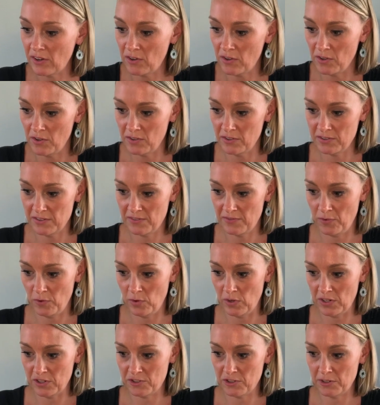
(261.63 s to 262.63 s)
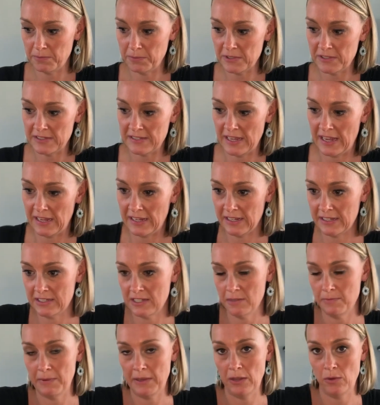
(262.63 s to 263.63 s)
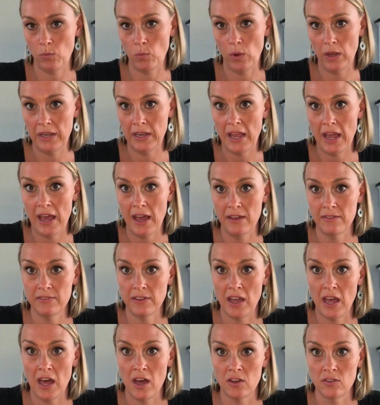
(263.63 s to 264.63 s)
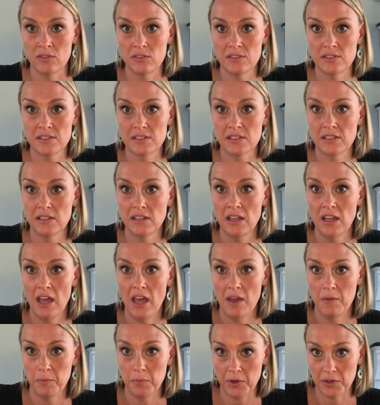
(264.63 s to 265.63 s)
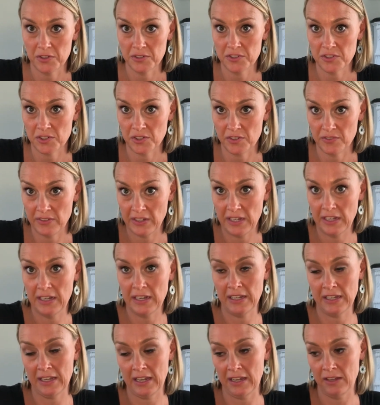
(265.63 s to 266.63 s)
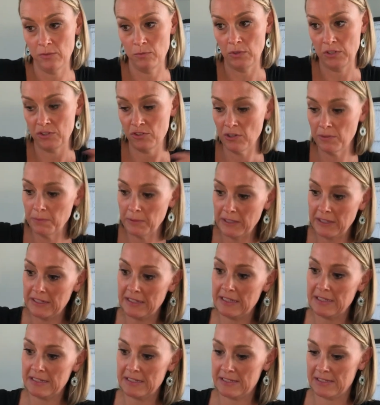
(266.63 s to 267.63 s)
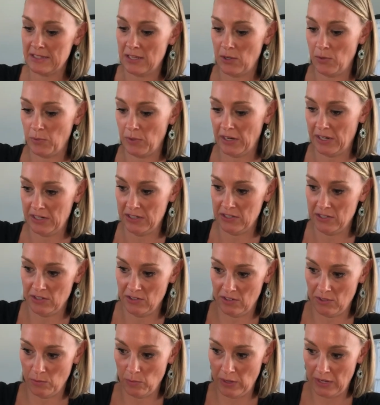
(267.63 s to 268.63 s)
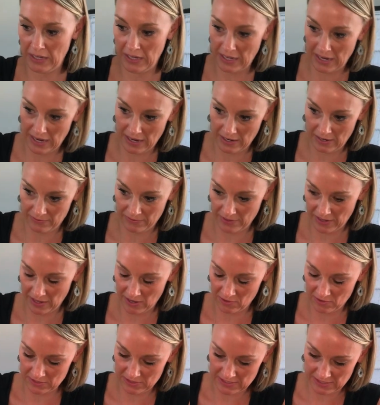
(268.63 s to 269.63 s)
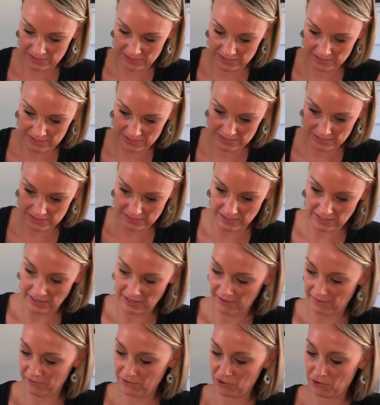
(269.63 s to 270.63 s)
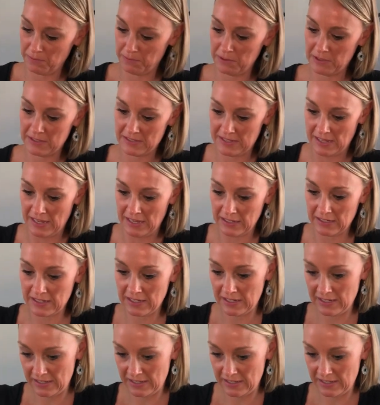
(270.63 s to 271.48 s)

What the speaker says: calls for triple sec to be 1/2 ounce per serving. Again, we're tripling it, so we're gonna do the 1 1/2 ounces of triple sec.